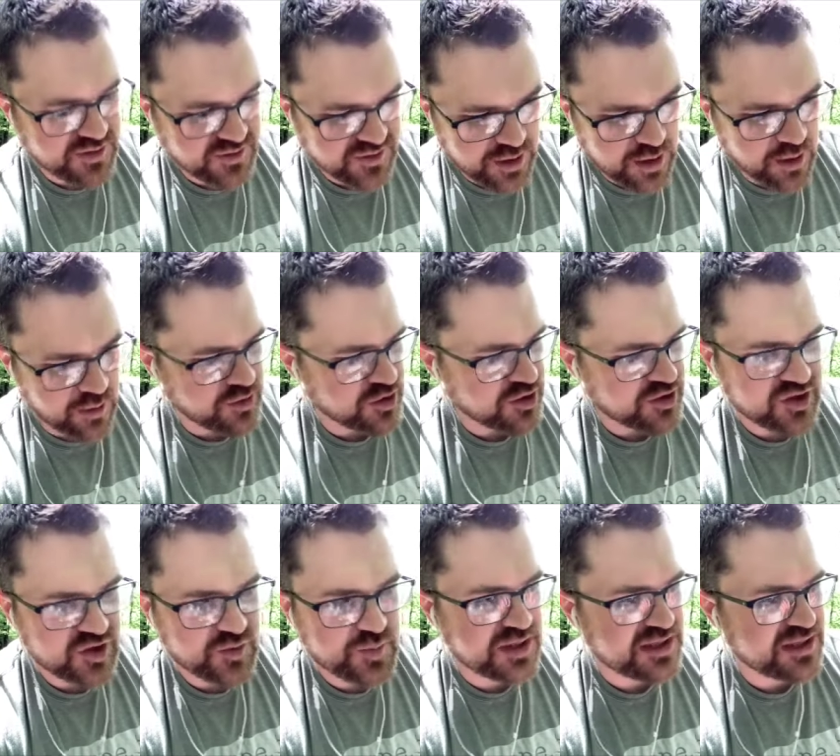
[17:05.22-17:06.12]
ago just
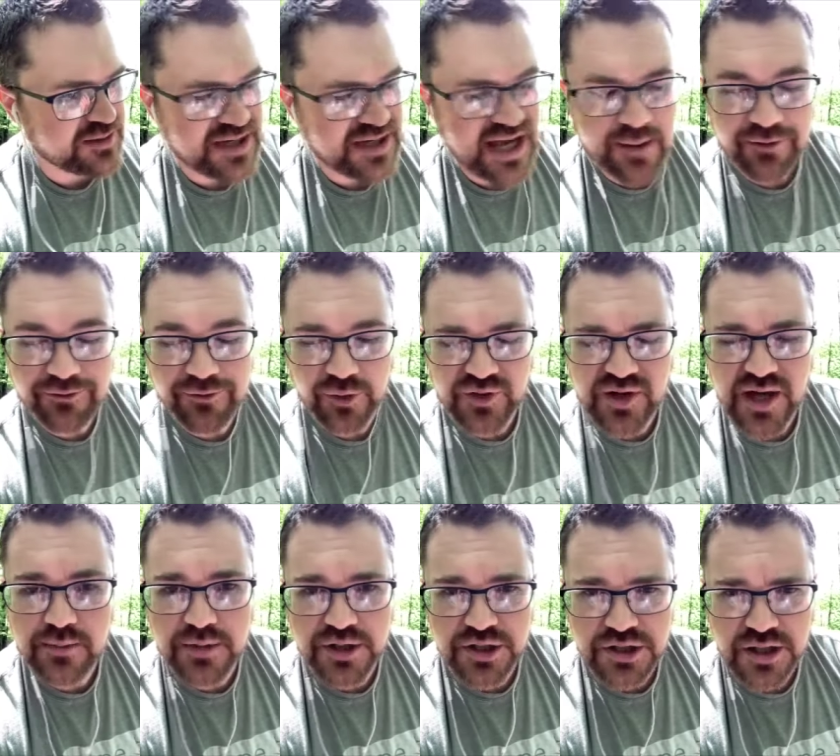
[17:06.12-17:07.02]
to spend some time with full
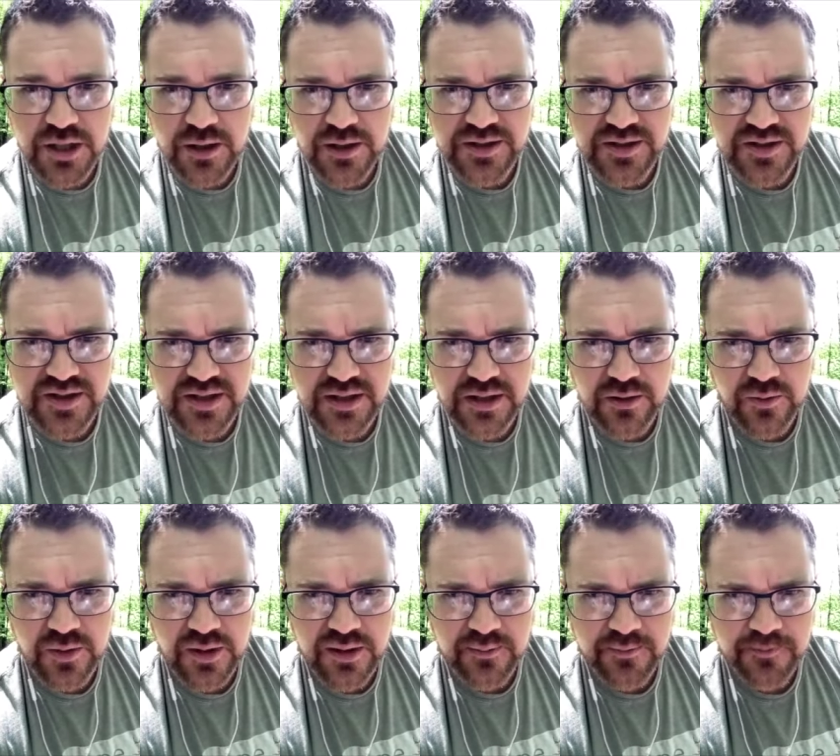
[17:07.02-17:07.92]
time missionaries to see their
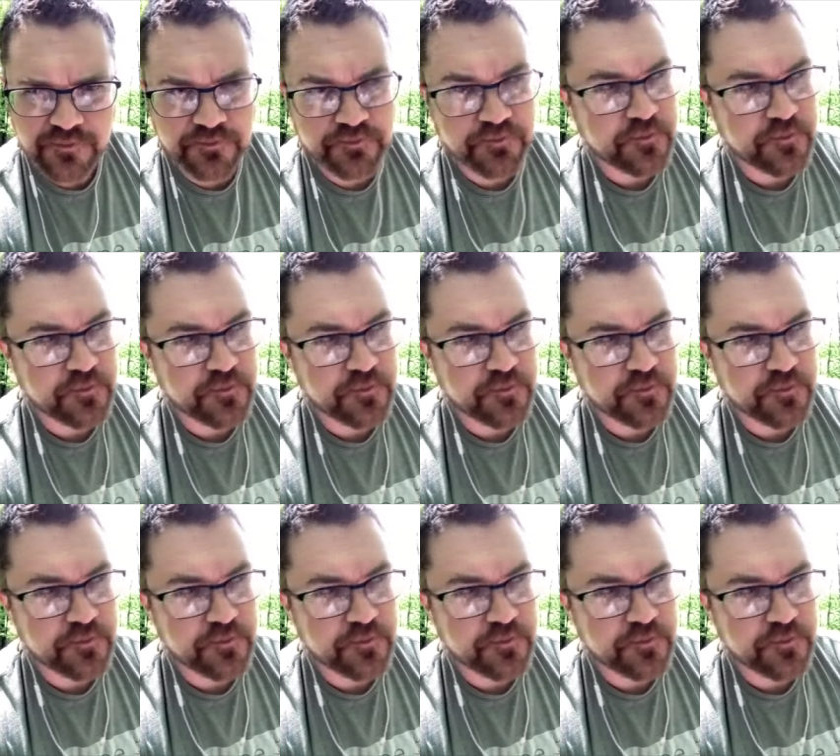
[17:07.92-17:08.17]
rhythm.